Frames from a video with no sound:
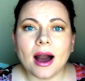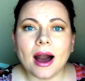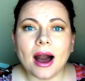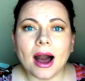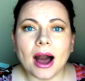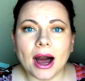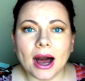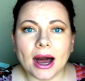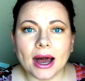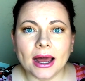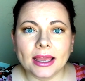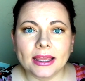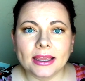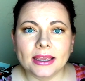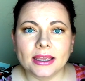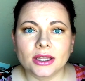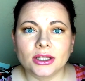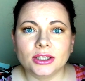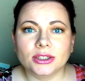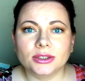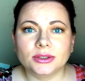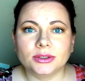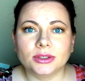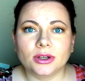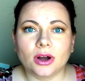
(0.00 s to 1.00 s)
I
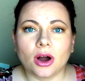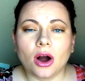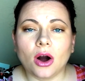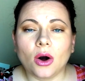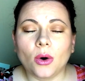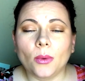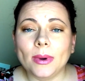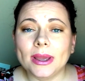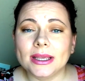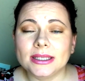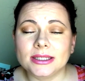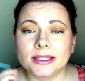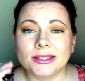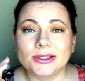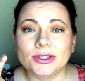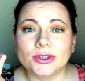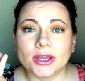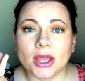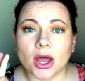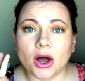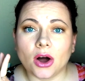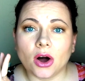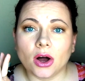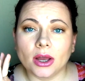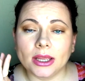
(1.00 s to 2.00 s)
always
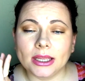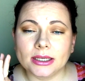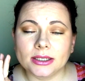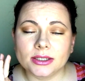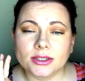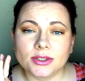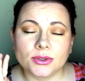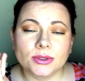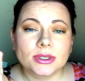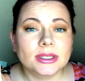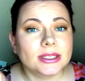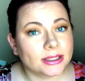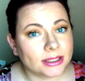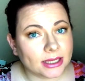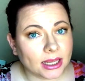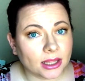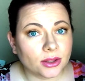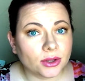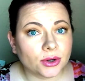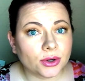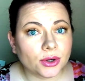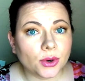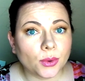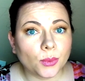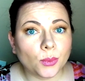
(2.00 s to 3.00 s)
look into the
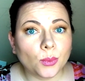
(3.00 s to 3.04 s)
seller.